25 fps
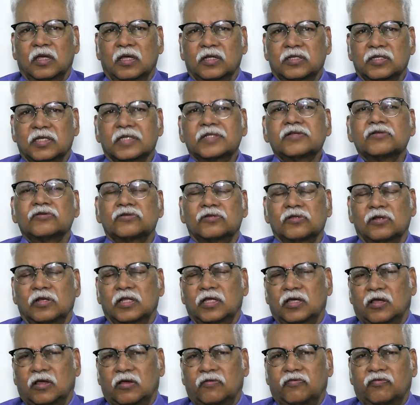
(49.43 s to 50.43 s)
It is
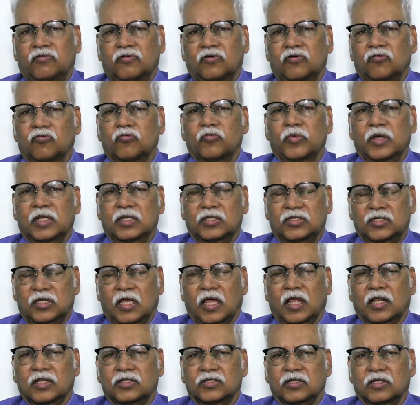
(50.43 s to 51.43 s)
exclusively a woman's
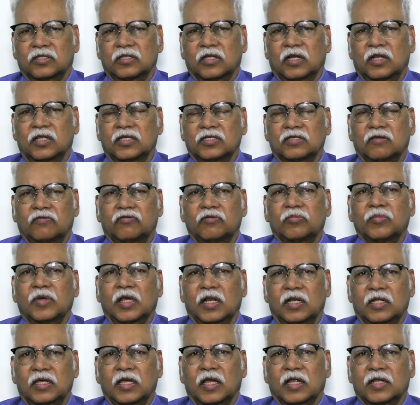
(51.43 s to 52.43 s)
cancer, that is a
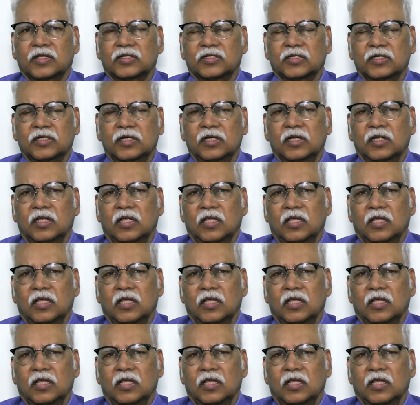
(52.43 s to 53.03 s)
female cancer.